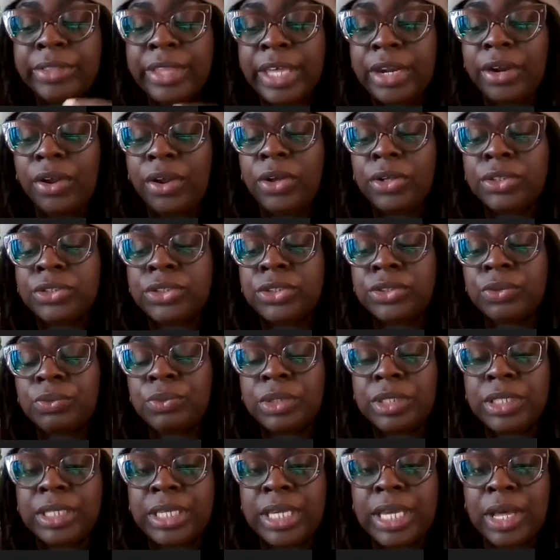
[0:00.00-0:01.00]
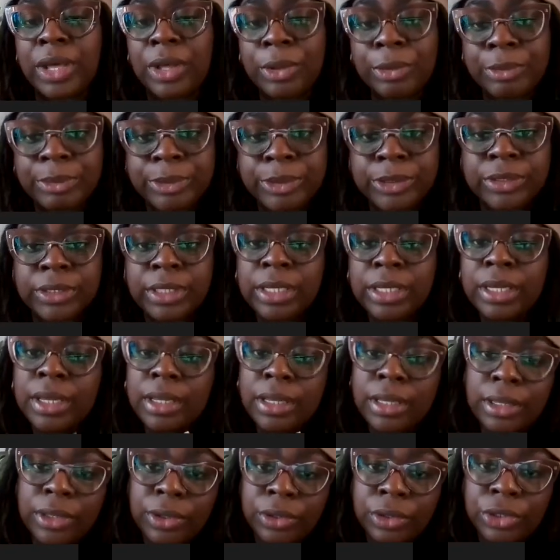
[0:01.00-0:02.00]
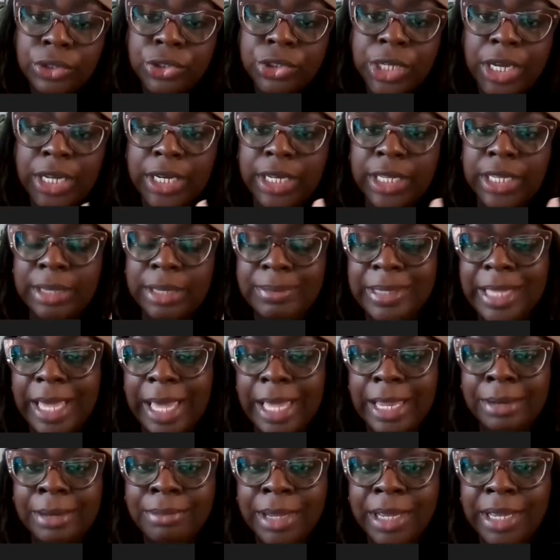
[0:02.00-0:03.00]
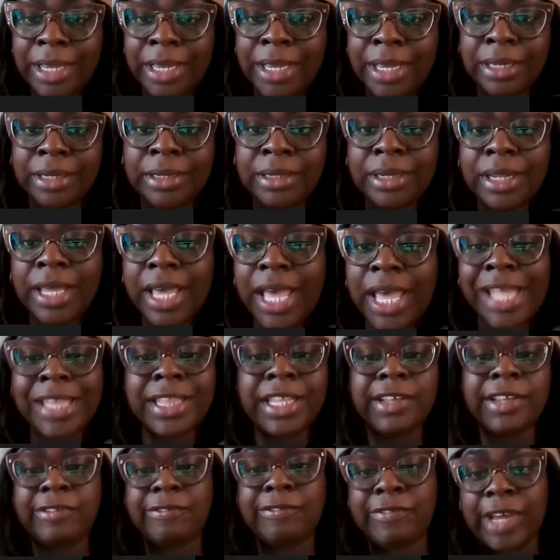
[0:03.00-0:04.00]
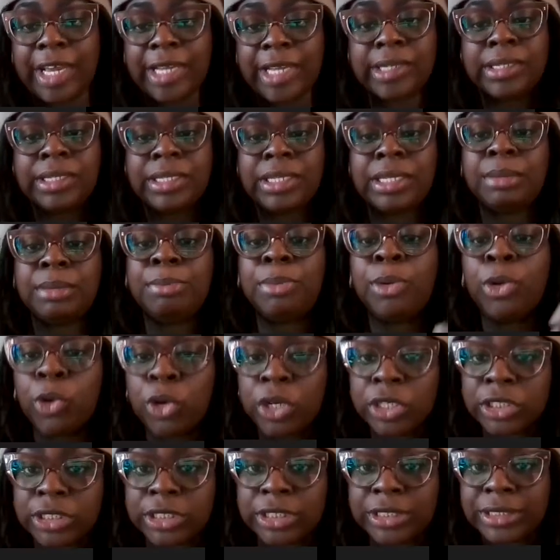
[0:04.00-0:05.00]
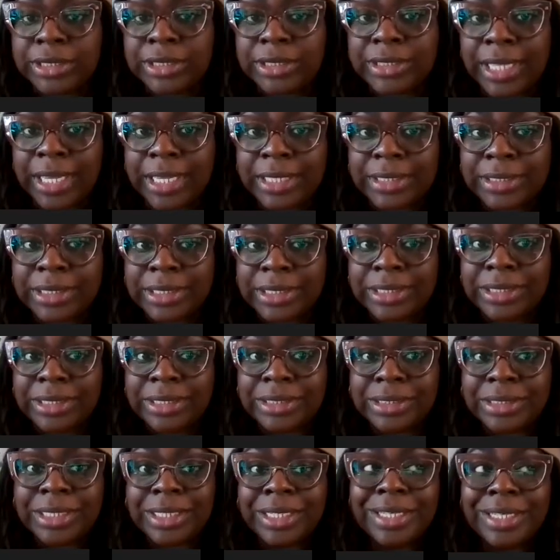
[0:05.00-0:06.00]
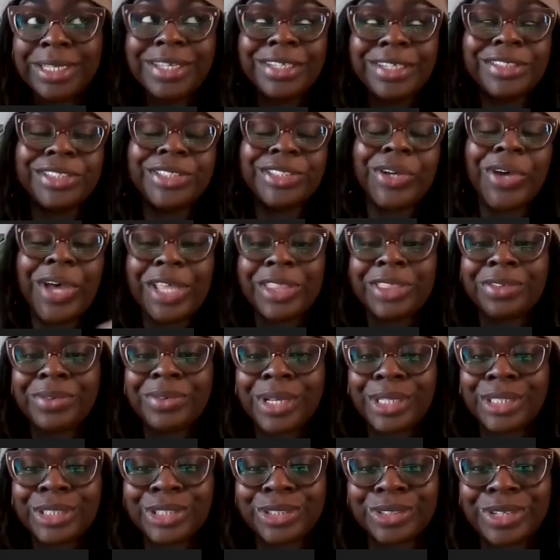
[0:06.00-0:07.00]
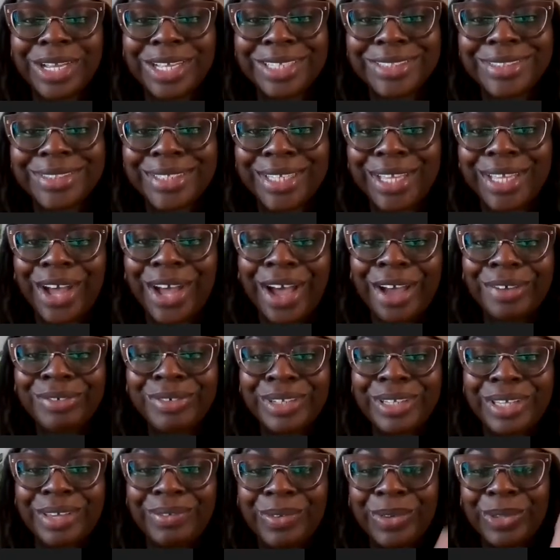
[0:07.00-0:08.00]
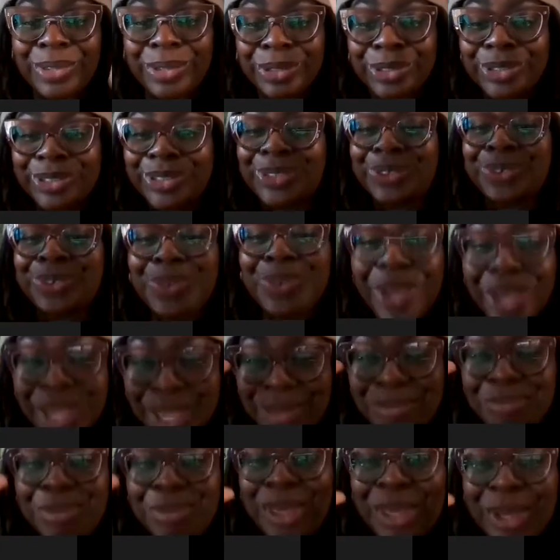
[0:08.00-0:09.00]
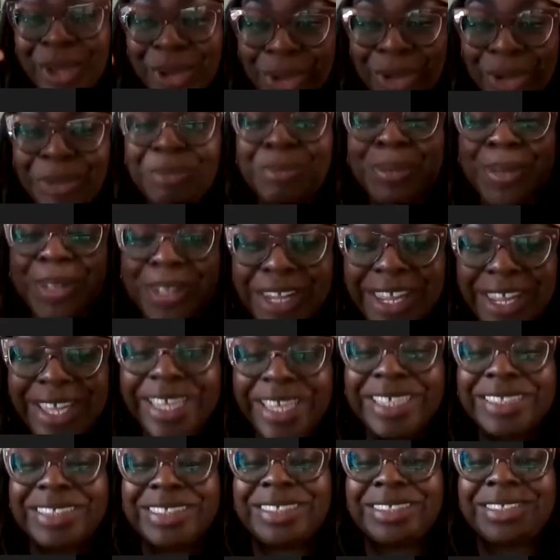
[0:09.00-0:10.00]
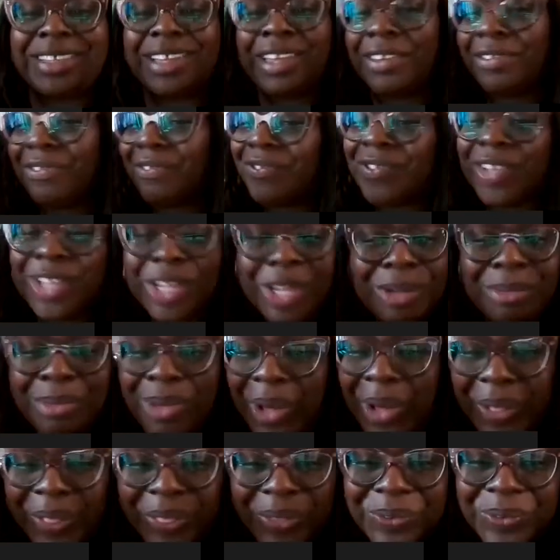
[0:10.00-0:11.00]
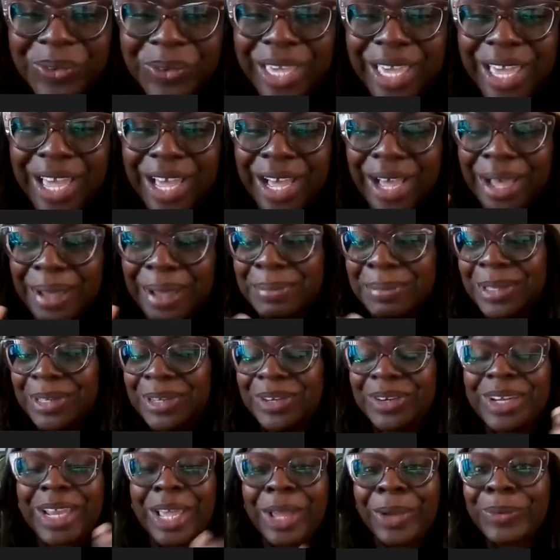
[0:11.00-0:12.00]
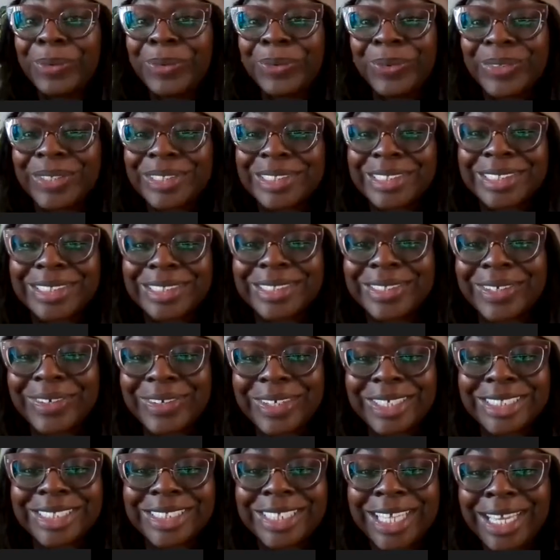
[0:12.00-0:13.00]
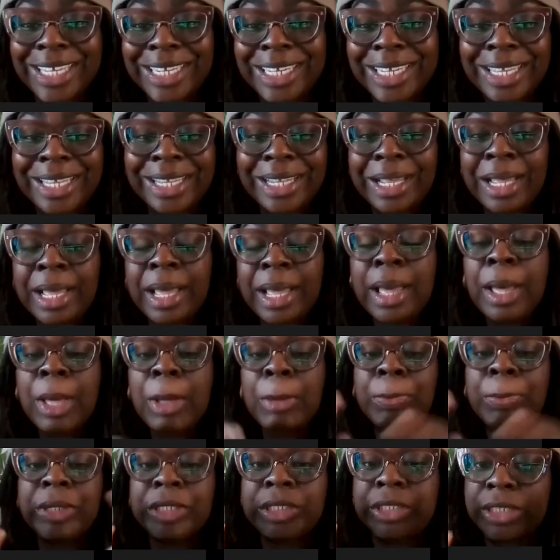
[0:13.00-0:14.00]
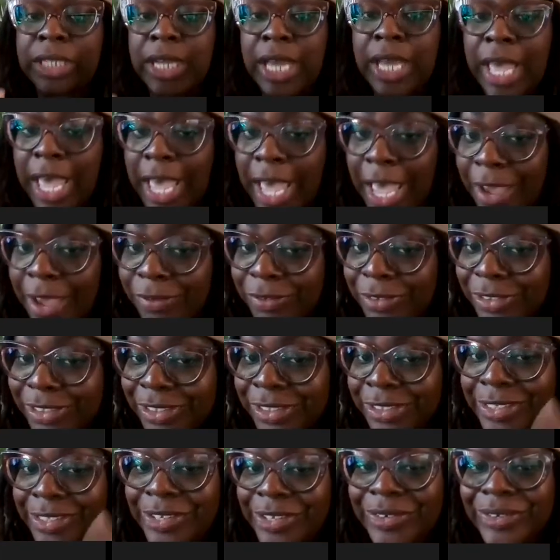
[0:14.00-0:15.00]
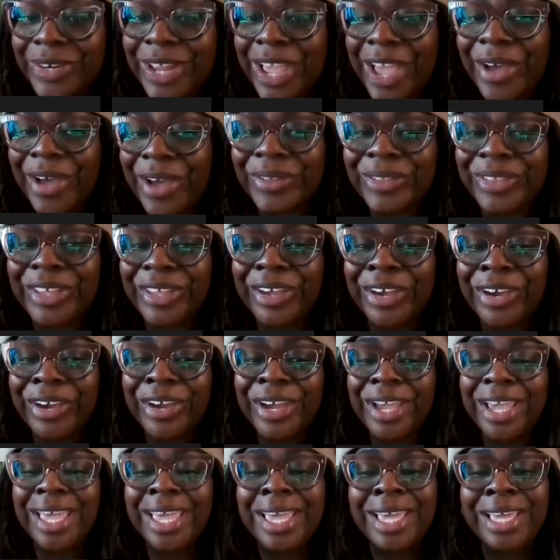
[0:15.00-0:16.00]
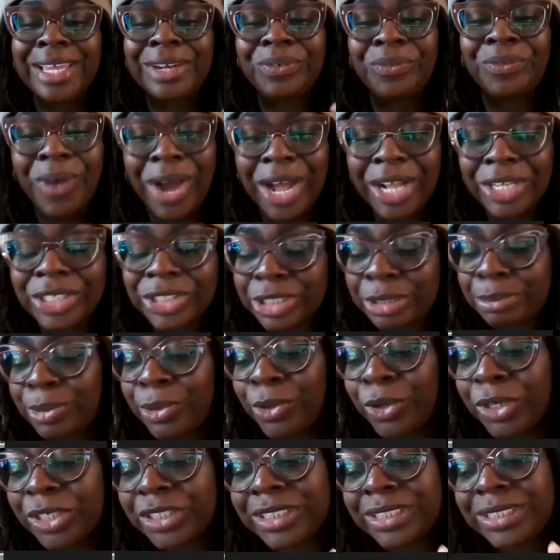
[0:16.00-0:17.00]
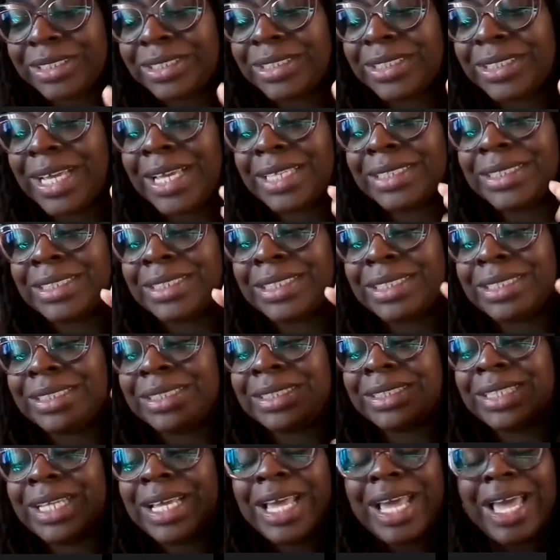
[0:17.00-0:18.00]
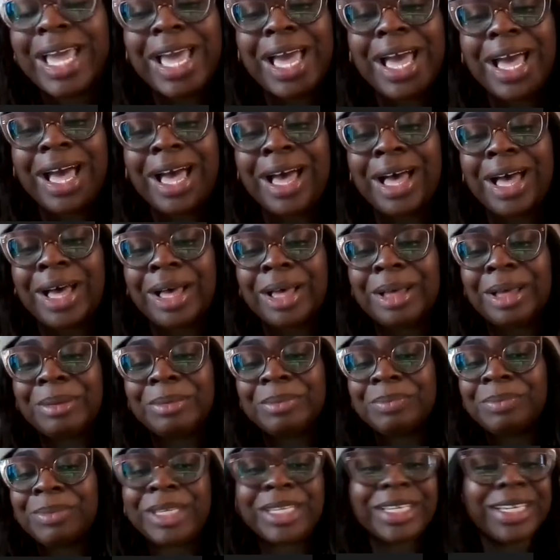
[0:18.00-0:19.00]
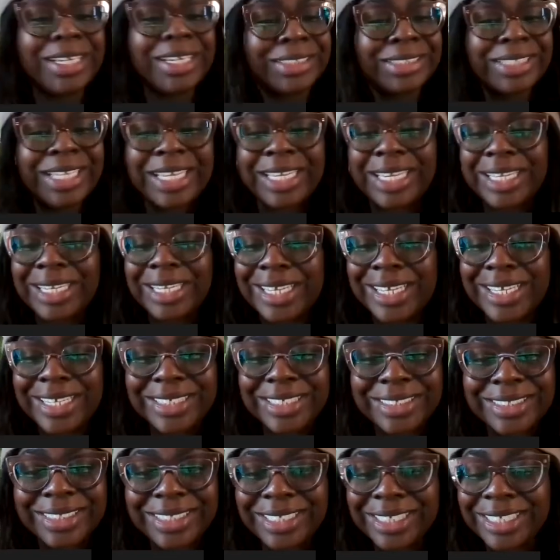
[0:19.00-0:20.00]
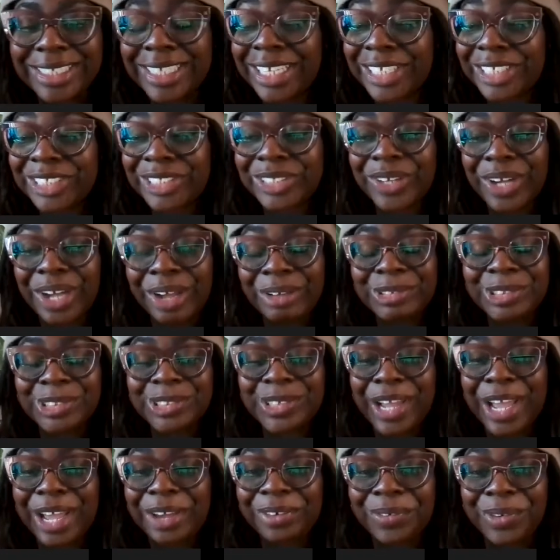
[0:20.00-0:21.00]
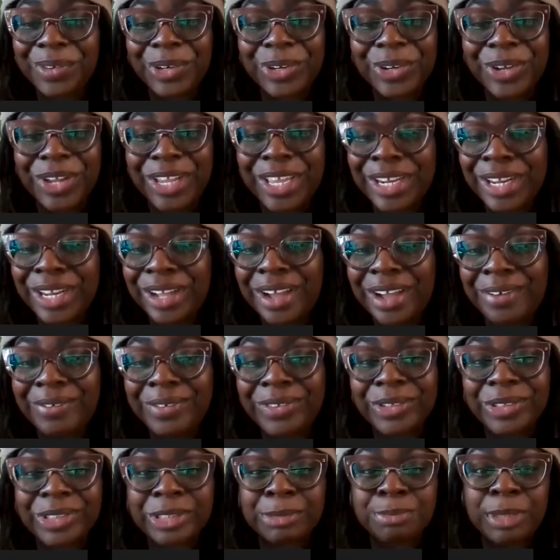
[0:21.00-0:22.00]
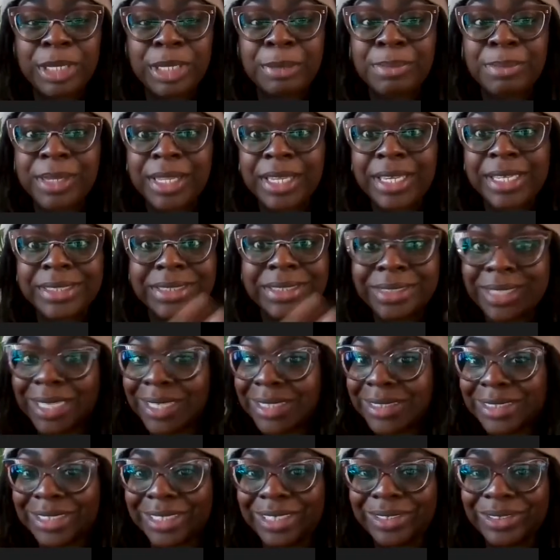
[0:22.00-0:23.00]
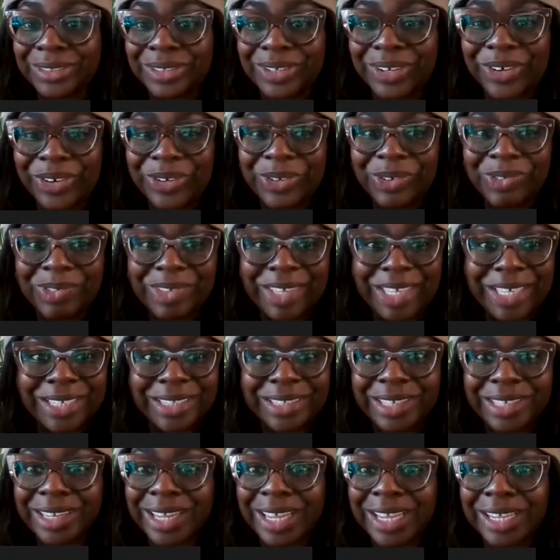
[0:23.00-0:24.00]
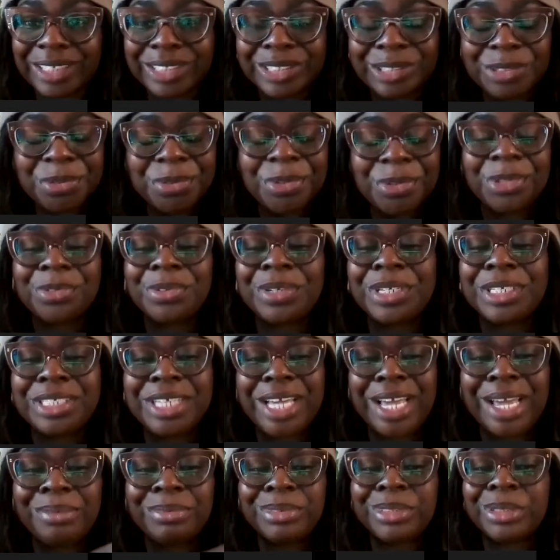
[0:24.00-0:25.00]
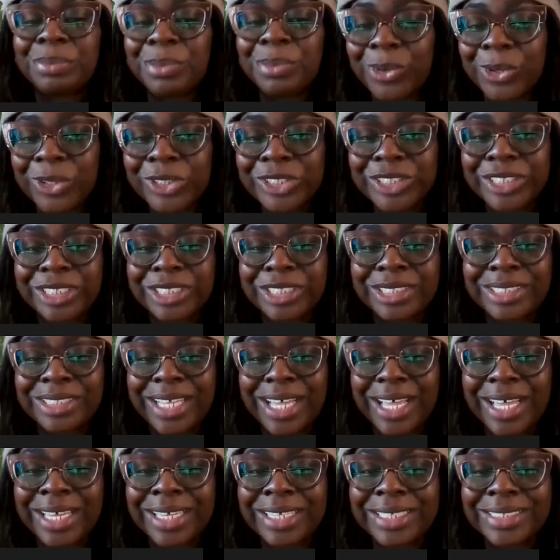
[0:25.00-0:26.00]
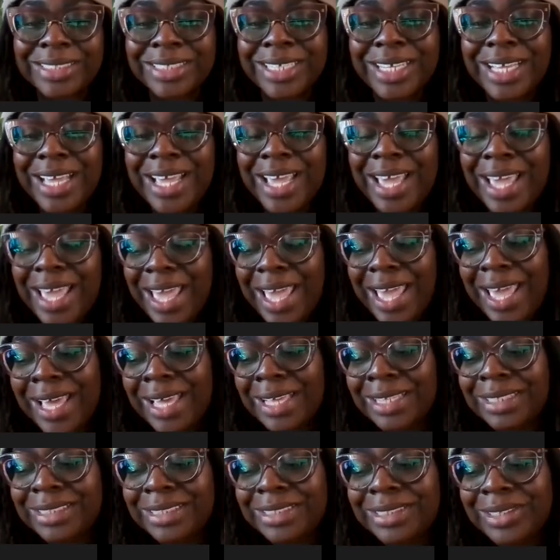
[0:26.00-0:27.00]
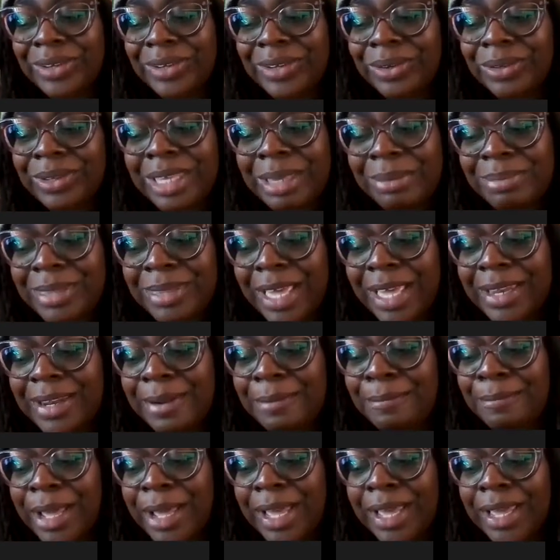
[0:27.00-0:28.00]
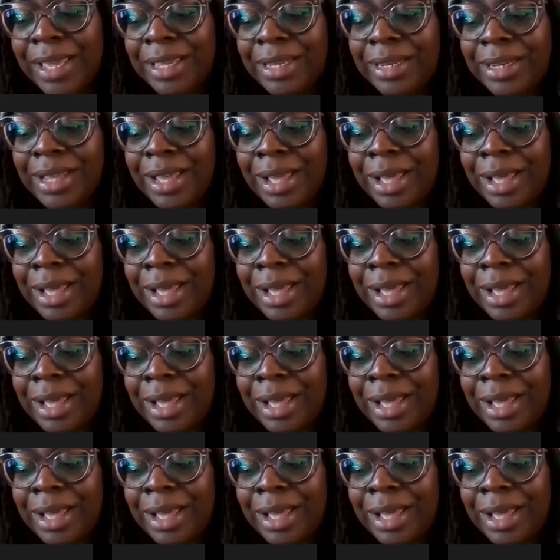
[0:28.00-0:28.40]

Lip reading: That also really helps. You can try to keep that in mind. And then finally, portion sizes. So at the restaurants, they often give you those great big old plates and they fill them all the way up. And you're like, oh, this is so exciting. But you have to slow down there and watch your portion sizes, because they can easily get you off track when you're eating off of those big plates. Next thing you know, you've eaten like 2 or 3 times the portion size. And so keep that in mind.